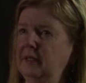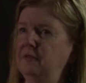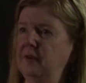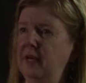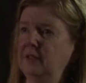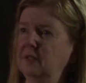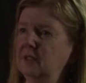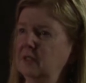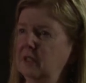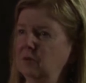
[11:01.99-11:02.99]

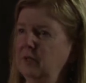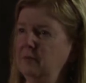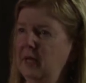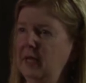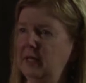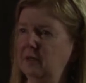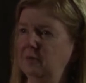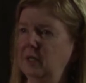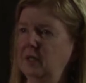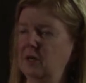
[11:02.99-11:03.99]
advances that we made
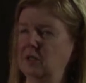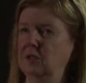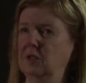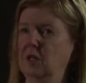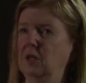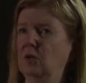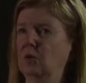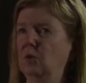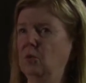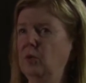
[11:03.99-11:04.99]
because
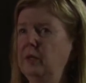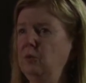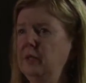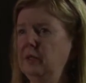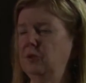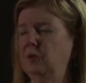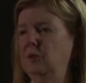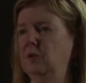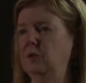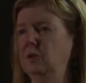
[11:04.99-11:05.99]
we went
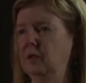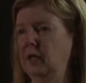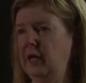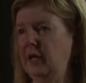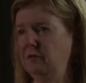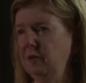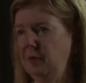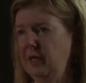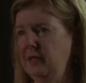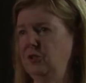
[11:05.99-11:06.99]
through every
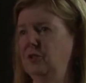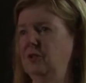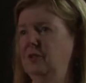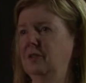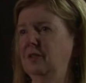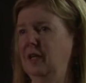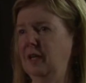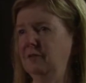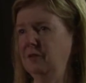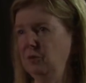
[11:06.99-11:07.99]
patient
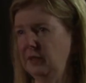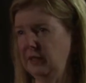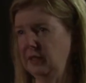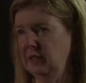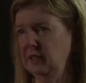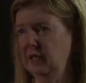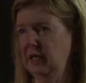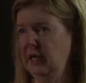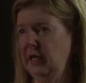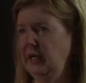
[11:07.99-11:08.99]
every week
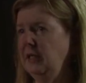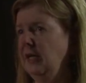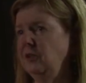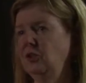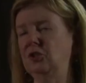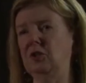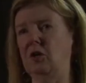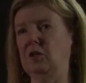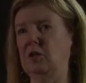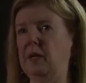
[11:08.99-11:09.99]
and not just
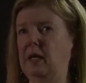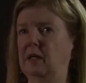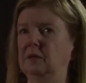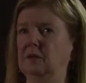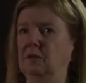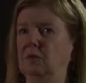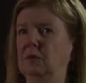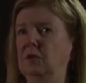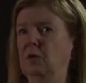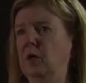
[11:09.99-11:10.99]
talked about you
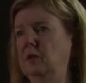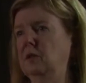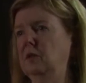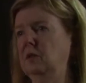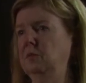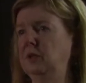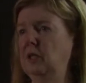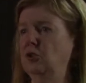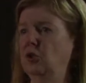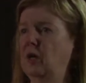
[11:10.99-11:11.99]
know what
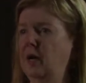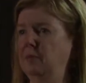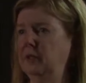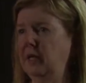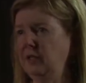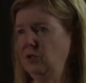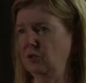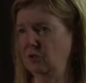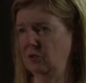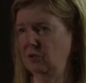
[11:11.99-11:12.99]
potential
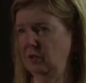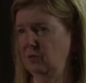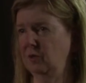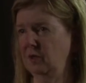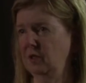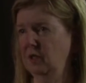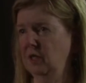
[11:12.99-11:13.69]
complications there were